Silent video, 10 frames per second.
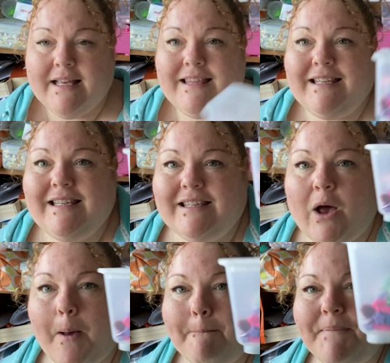This is
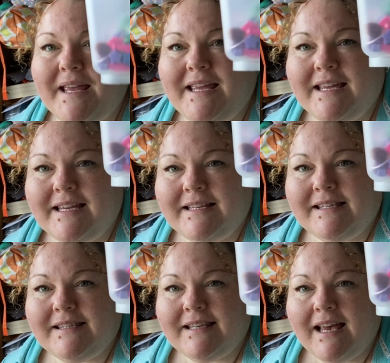our
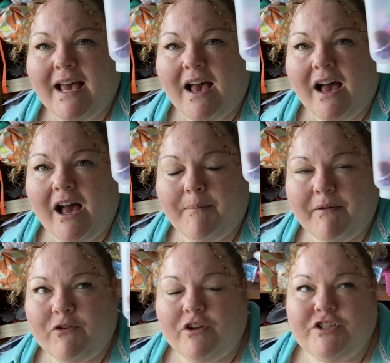beads. I've got a